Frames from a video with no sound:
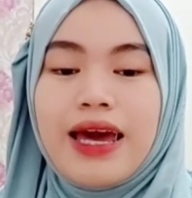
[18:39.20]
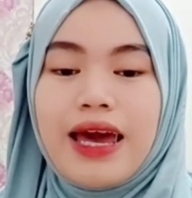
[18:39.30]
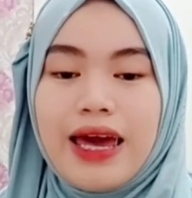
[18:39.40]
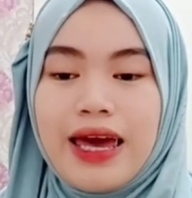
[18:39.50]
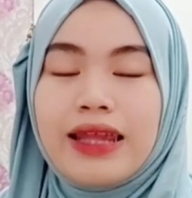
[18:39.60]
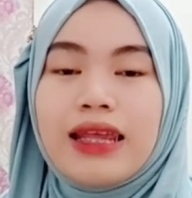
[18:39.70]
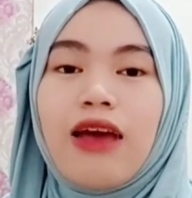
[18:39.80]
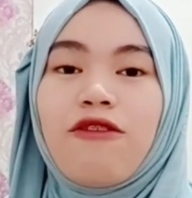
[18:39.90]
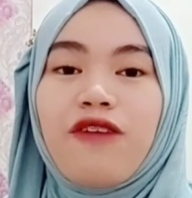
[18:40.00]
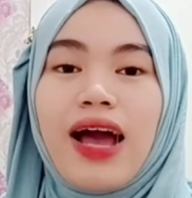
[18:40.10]
And
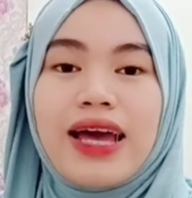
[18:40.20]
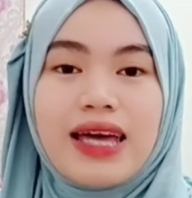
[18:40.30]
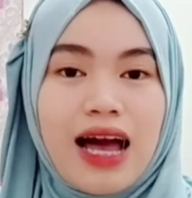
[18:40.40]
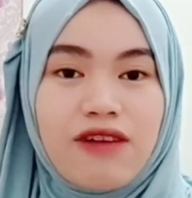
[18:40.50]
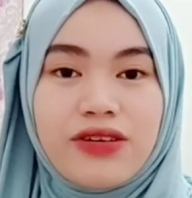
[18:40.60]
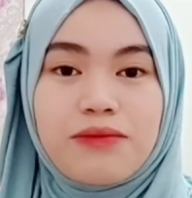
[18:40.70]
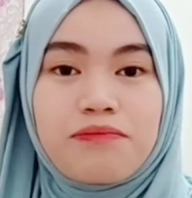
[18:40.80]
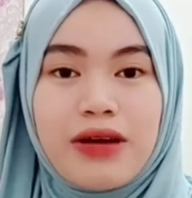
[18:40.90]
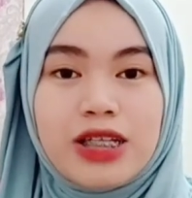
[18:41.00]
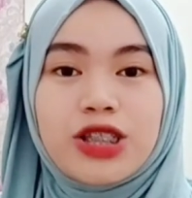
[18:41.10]
if I haven't
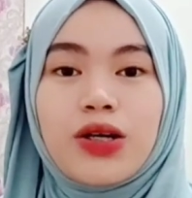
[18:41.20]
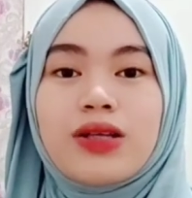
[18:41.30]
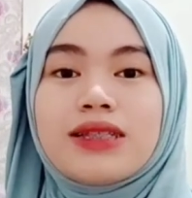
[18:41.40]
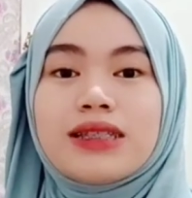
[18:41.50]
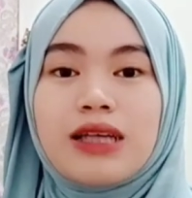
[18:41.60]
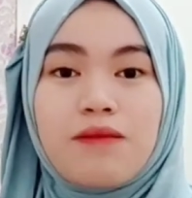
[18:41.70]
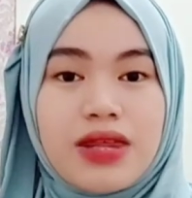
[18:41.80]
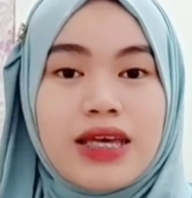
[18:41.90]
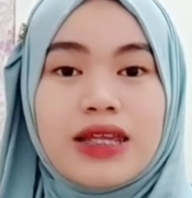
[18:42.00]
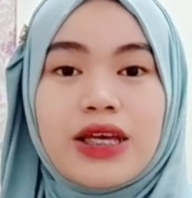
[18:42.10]
mentioned
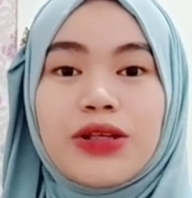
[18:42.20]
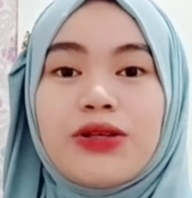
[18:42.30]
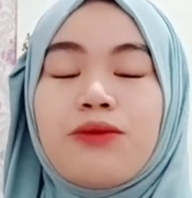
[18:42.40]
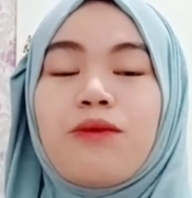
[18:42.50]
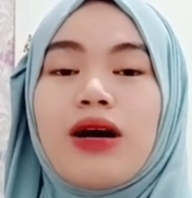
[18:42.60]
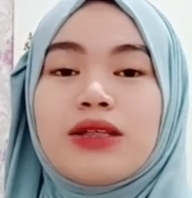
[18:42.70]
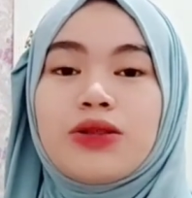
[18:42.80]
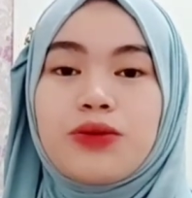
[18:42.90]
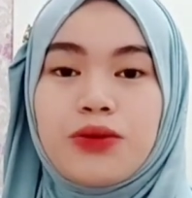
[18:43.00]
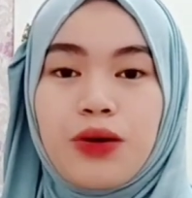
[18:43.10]
something that you want
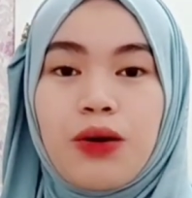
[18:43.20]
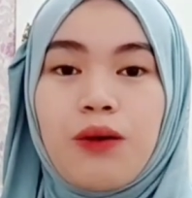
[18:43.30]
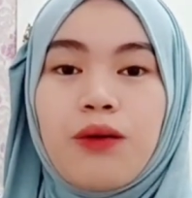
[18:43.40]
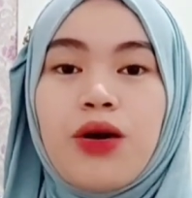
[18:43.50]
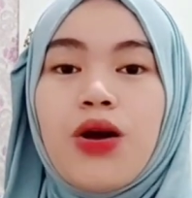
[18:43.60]
to know,